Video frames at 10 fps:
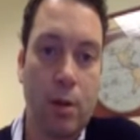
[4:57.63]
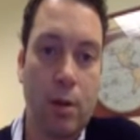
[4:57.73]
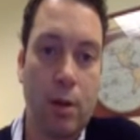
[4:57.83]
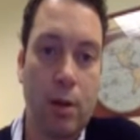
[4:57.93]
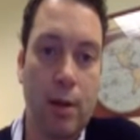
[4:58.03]

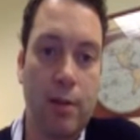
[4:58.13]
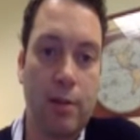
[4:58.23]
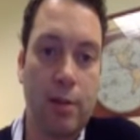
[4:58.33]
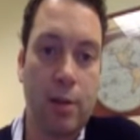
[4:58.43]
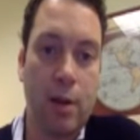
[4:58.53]
get
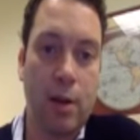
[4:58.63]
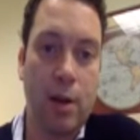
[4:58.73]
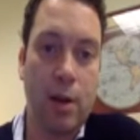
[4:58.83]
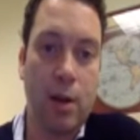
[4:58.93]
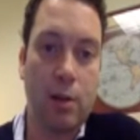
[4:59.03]
uh,
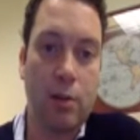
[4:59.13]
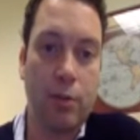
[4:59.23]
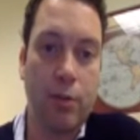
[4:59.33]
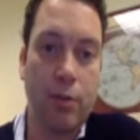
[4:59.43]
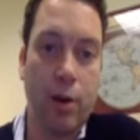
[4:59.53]
along too
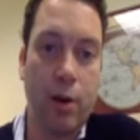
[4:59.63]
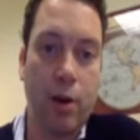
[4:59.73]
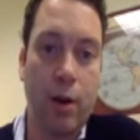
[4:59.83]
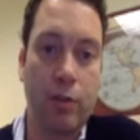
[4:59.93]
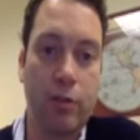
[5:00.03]
far here. Okay, so